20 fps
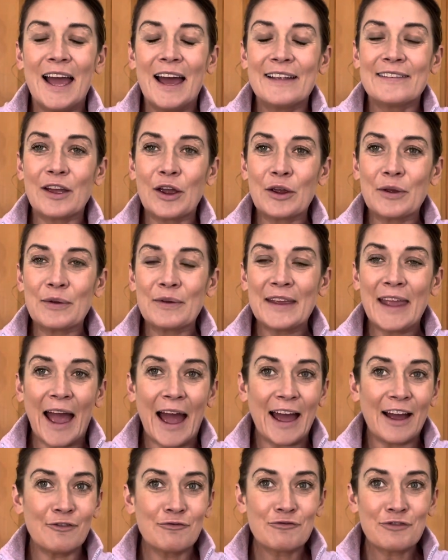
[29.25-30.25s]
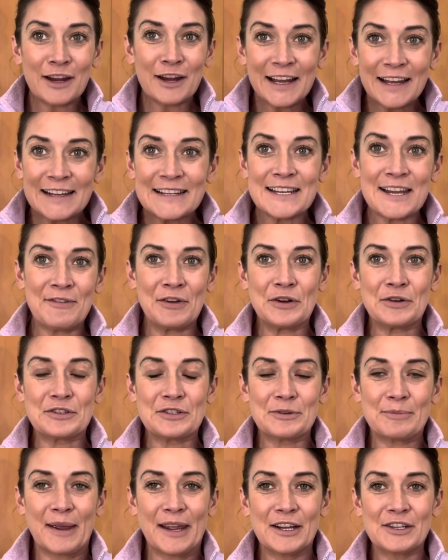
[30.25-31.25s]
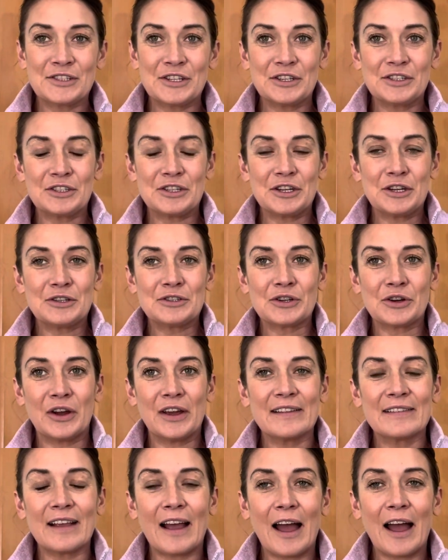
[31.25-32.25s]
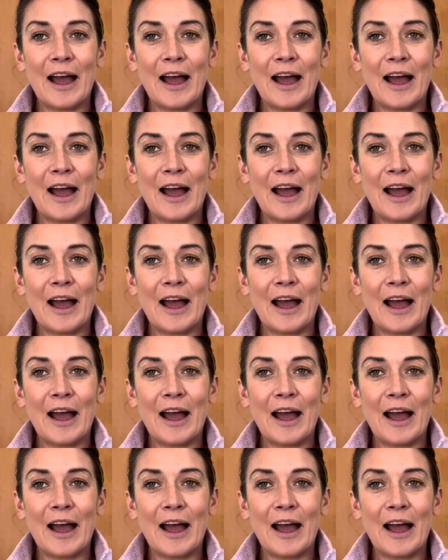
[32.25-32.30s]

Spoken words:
So yeah, really difficult to make a shoe choice.